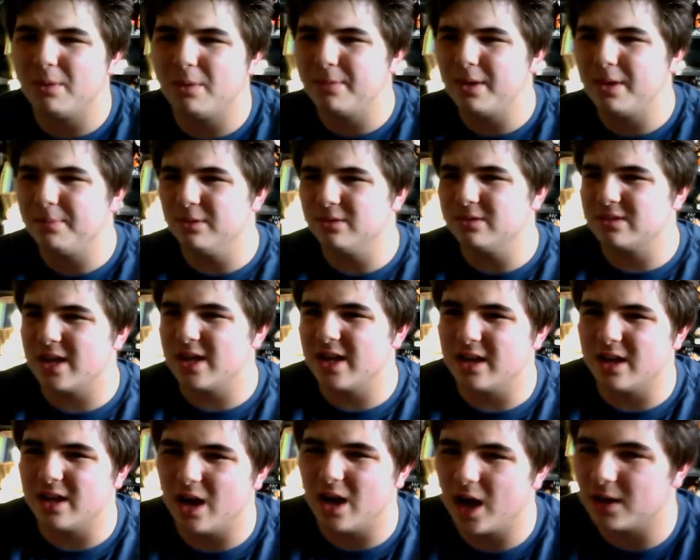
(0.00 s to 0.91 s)
And when people
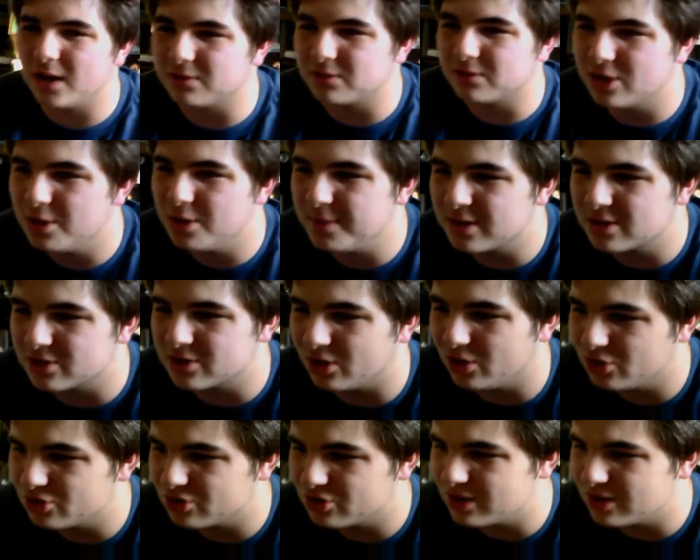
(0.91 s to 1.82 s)
say a human
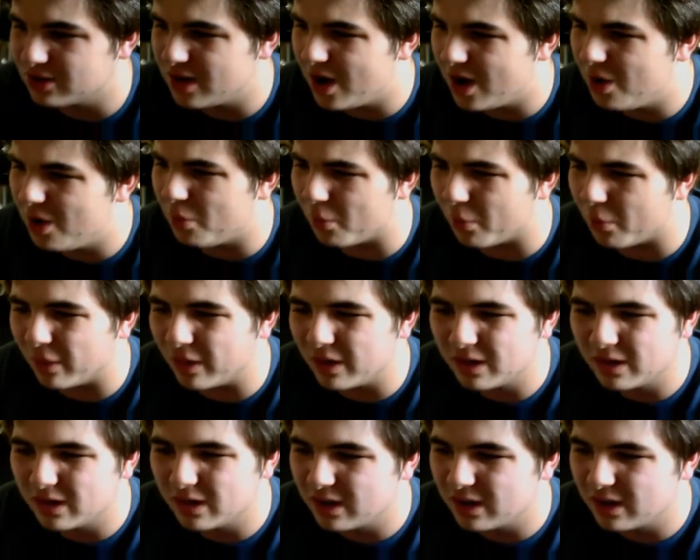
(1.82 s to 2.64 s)
soldier, no.